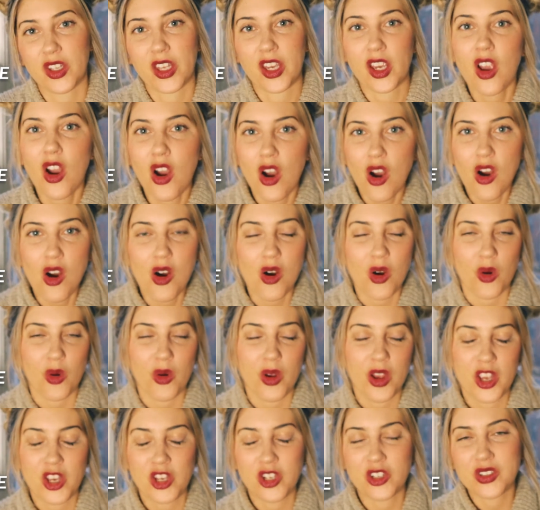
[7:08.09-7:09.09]
like,
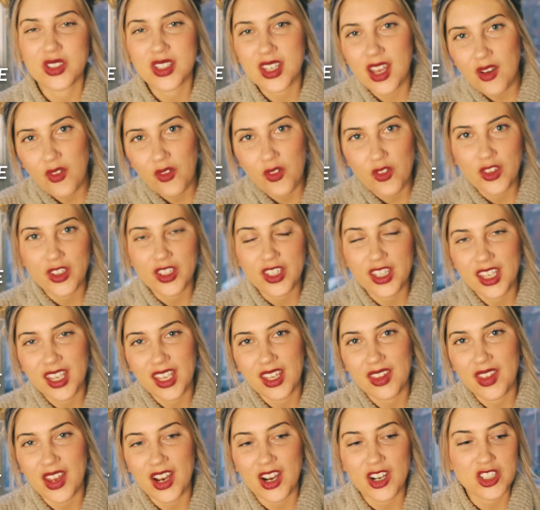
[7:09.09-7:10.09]
oh, you're
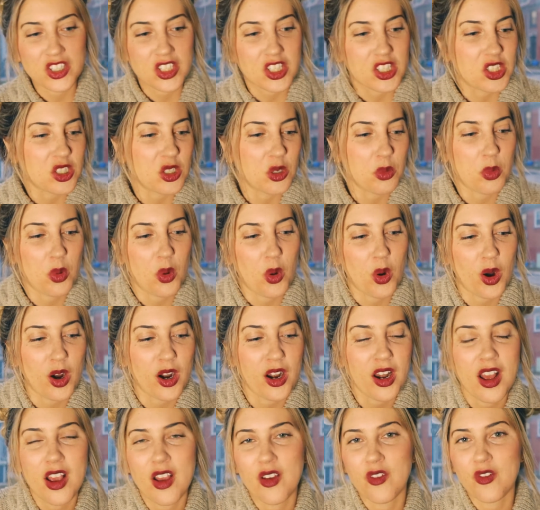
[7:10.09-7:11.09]
definitely there to
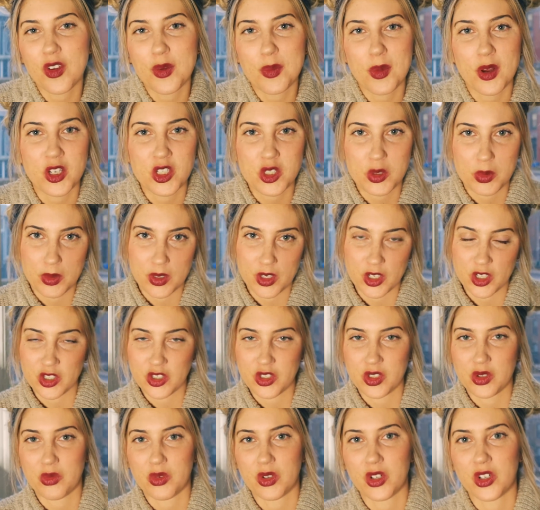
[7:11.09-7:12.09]
support female
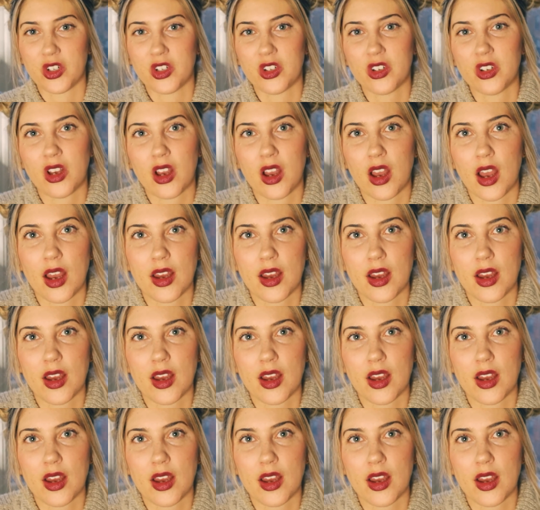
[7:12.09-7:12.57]
entrepreneurs in rural